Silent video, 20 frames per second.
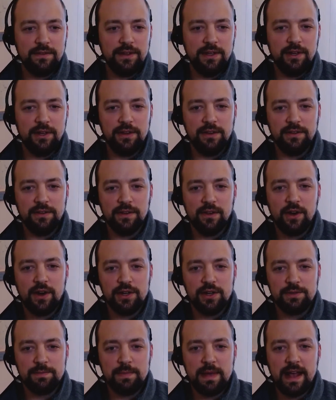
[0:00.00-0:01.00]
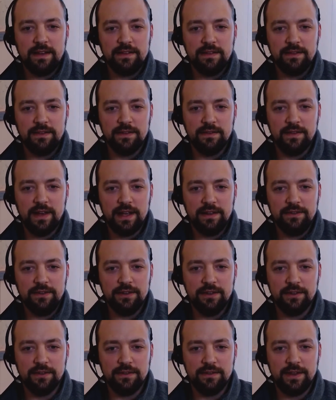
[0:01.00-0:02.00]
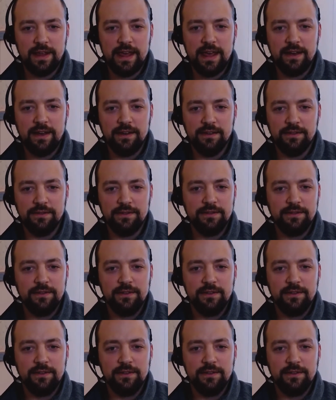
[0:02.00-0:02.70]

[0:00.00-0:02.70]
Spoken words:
these large passive investors. They have